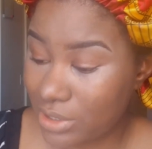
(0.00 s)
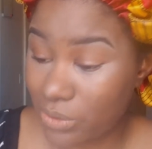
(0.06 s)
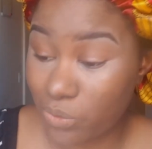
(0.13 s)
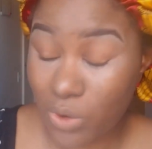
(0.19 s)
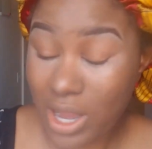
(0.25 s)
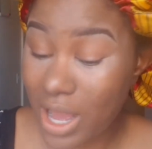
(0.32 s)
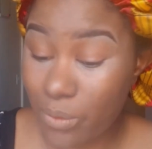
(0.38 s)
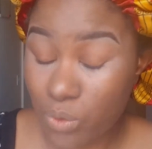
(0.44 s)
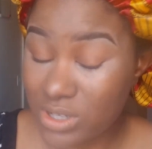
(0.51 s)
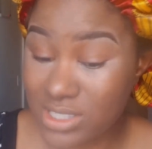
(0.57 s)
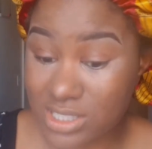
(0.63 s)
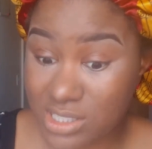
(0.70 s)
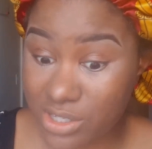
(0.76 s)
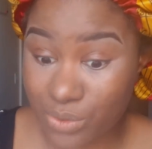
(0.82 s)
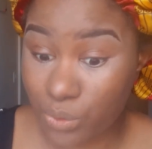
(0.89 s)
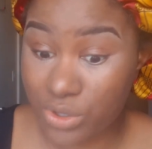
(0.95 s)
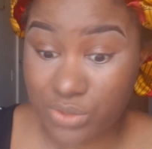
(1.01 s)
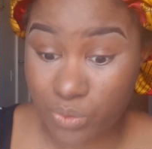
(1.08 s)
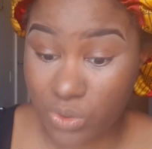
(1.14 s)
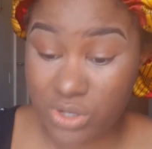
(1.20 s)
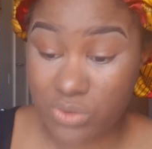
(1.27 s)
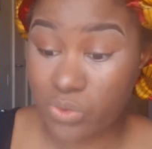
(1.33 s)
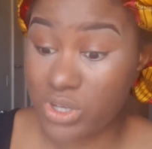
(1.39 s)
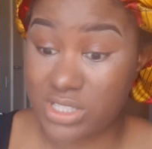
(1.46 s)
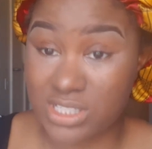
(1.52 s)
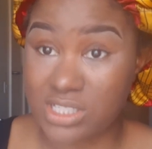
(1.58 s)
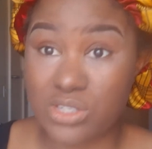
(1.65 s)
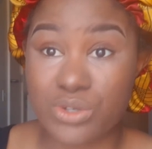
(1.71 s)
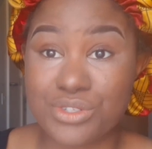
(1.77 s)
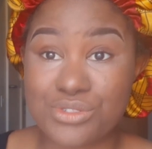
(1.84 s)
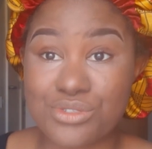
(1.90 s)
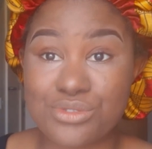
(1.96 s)
What is he
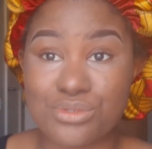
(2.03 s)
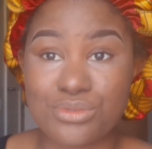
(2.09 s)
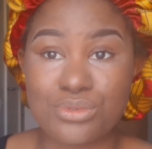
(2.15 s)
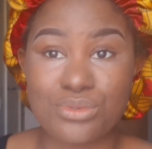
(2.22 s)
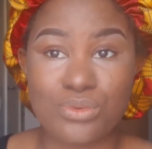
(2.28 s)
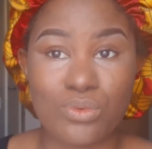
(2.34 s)
going to do?